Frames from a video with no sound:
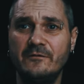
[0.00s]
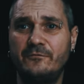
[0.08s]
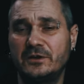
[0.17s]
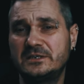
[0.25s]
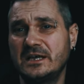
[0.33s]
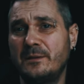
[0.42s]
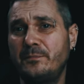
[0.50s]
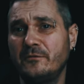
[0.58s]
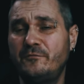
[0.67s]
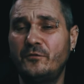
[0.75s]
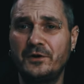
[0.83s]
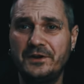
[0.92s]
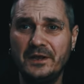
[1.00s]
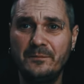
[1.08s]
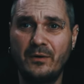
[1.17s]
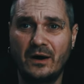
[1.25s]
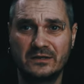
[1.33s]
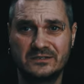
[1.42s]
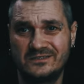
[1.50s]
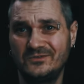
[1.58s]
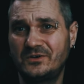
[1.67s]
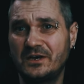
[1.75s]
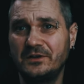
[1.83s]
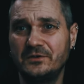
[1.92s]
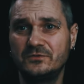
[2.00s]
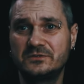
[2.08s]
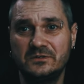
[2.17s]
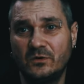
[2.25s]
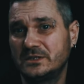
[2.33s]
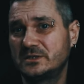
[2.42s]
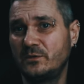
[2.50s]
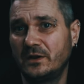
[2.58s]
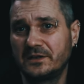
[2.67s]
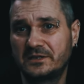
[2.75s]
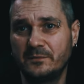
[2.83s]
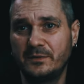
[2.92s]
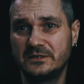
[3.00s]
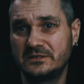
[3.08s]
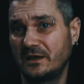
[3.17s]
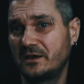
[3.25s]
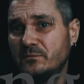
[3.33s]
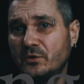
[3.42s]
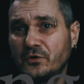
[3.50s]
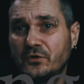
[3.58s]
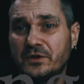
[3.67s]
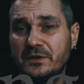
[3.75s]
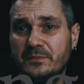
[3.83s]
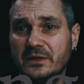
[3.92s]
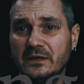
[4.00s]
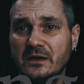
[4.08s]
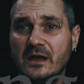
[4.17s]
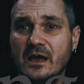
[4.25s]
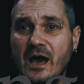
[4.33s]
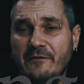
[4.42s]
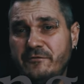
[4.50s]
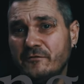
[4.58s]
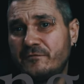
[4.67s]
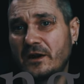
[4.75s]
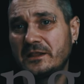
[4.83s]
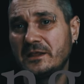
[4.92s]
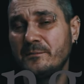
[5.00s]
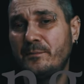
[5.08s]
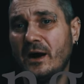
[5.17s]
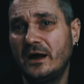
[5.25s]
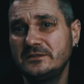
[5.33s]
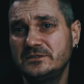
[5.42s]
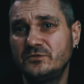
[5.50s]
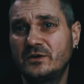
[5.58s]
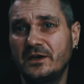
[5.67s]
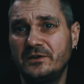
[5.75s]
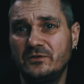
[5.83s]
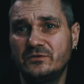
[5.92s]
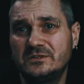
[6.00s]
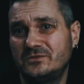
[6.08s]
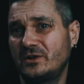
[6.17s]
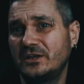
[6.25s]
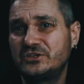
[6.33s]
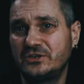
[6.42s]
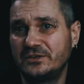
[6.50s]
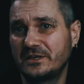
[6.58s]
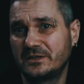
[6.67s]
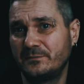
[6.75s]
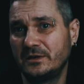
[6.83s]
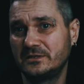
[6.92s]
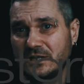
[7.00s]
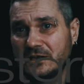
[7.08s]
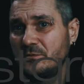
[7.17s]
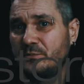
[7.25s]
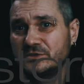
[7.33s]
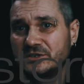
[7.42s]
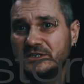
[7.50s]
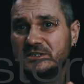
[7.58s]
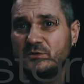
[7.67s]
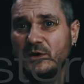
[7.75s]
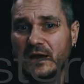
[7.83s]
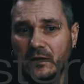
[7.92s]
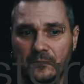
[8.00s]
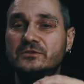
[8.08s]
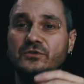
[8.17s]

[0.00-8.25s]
For example, for reading parts, you can use NoSQL database like a MongoDB, and for writing parts, you can use relational database like a PostgreSQL.